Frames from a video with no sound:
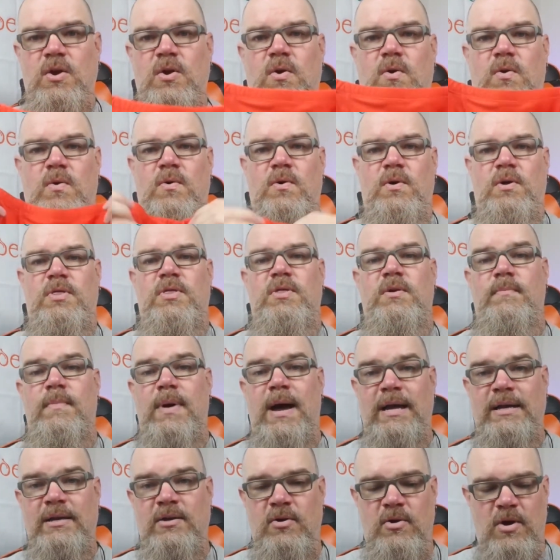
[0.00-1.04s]
on the My
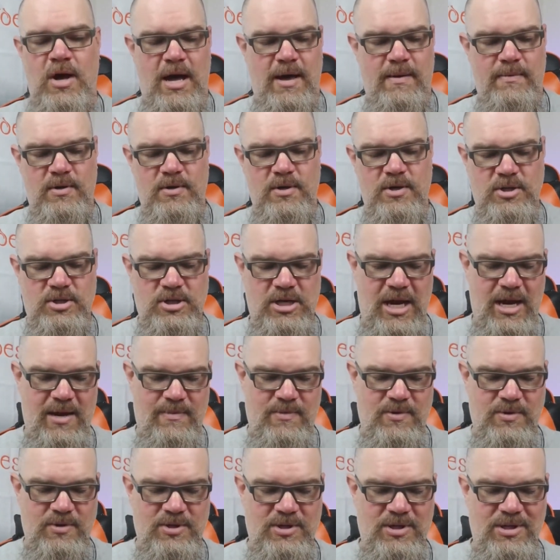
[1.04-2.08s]
Kilometer
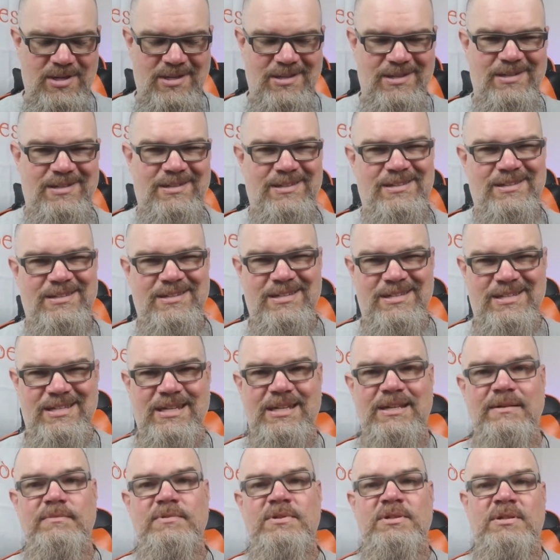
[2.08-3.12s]
jammers
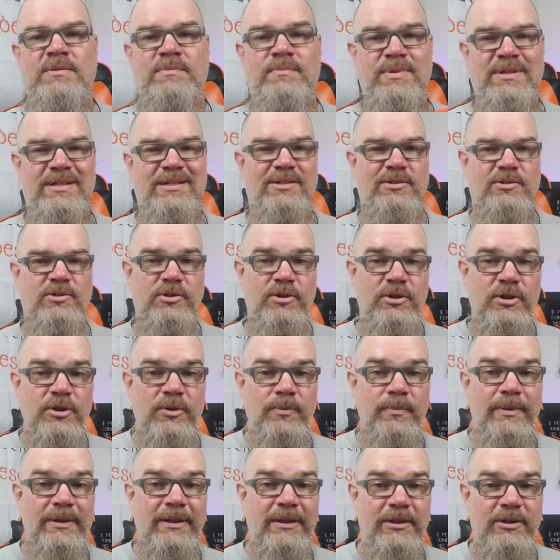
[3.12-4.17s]
seems to be a little
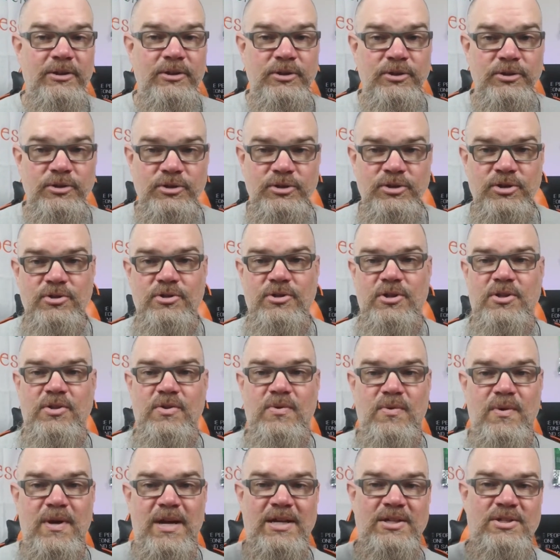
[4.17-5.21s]
bit looser than the
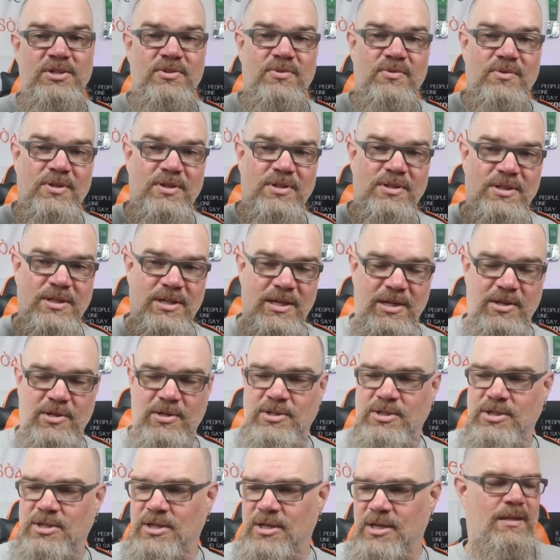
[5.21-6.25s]
waist on the
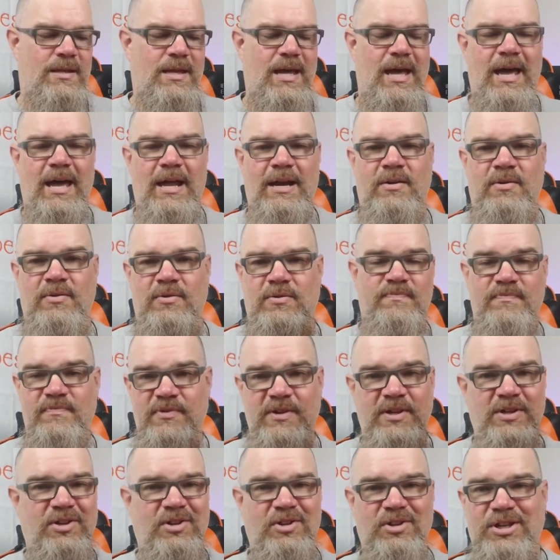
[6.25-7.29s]
tiers, I don't
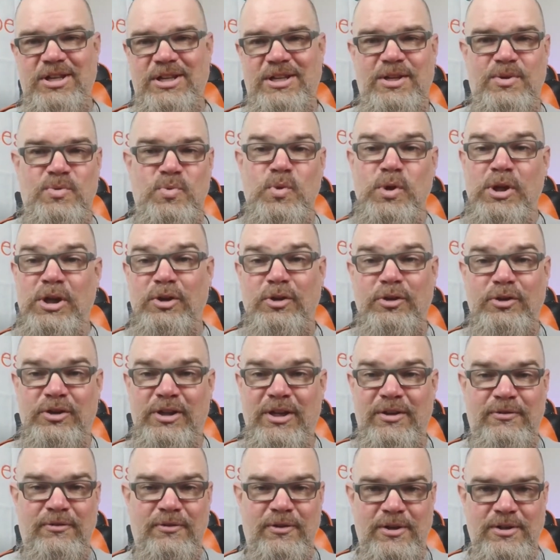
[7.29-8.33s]
feel any real
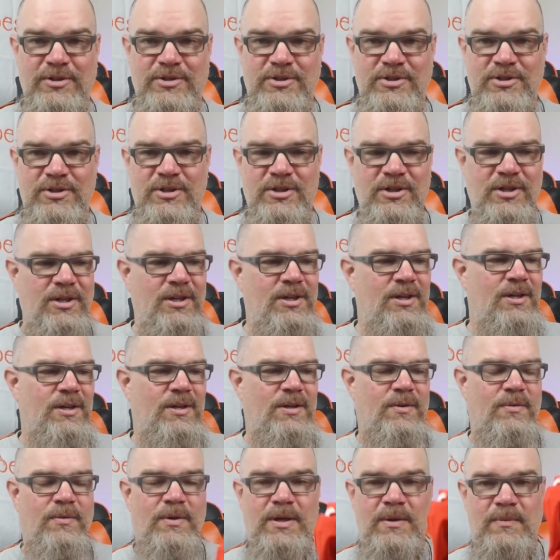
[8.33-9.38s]
difference
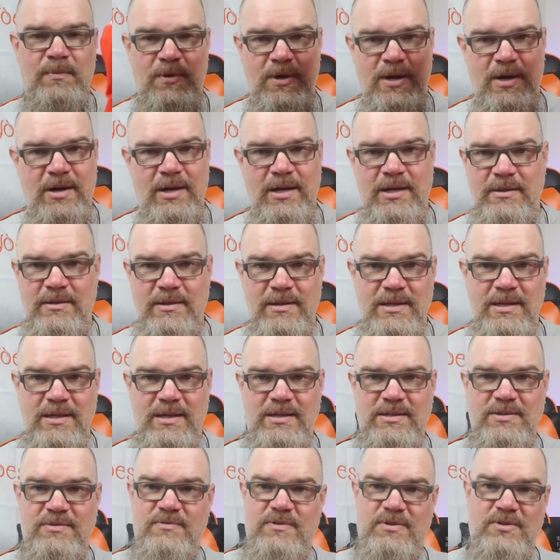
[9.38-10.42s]
when I'm wearing
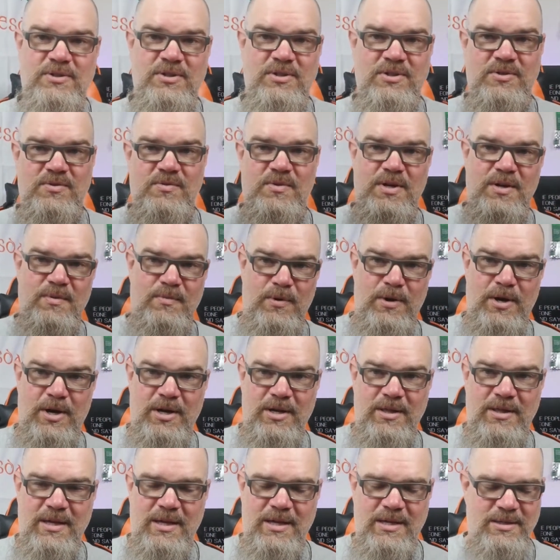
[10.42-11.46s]
these versus when I'm wearing
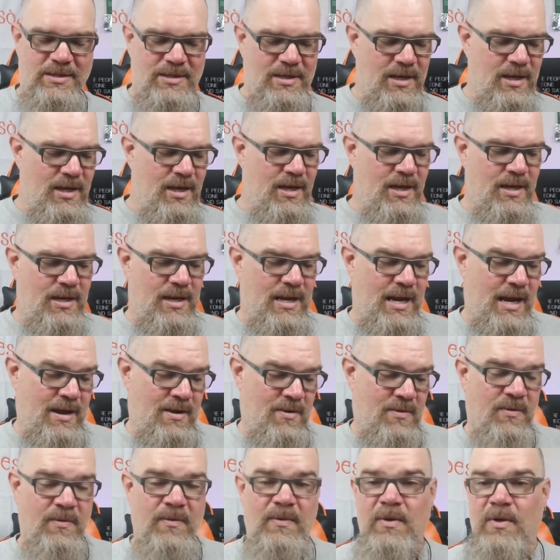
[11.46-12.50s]
these.
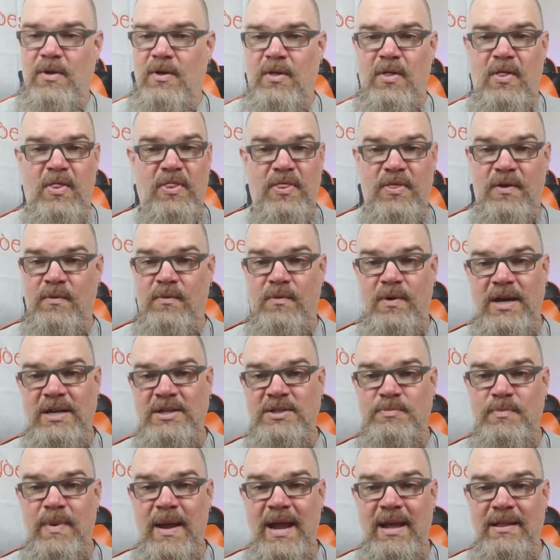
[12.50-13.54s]
Now, the
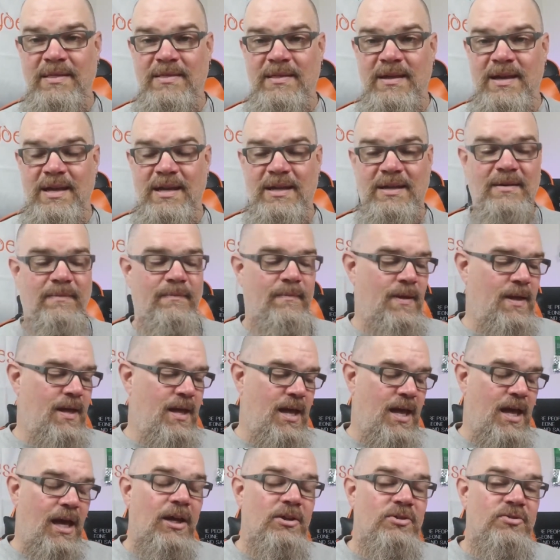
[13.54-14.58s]
waistband thing,
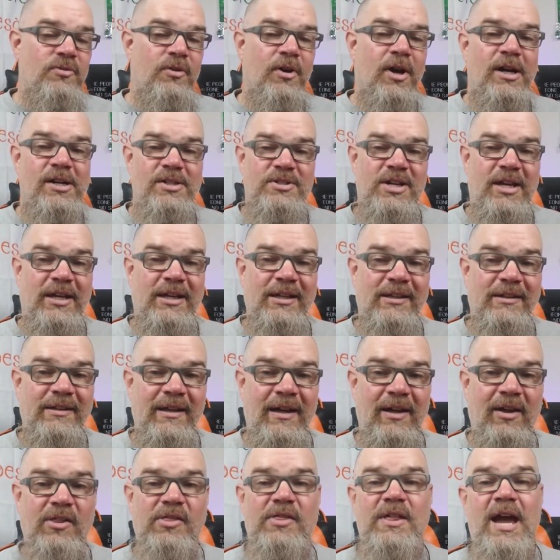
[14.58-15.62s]
as far as I can
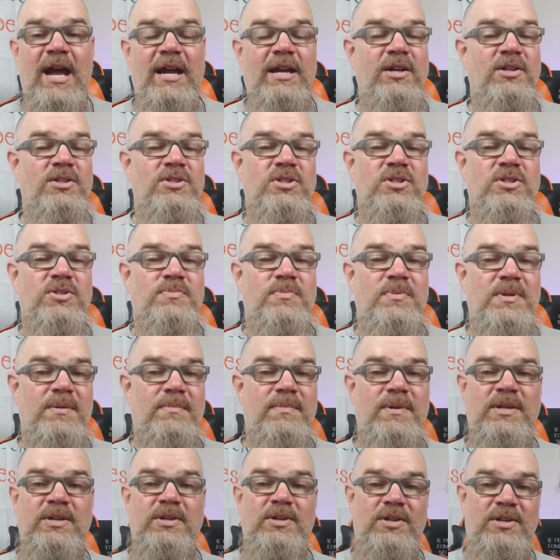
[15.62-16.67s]
tell, that could just be
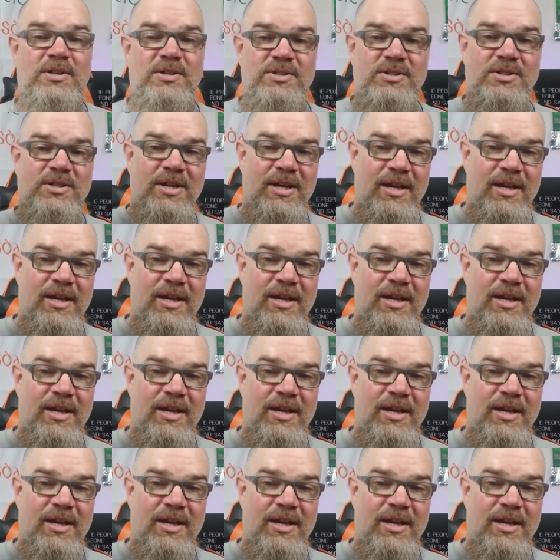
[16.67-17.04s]
because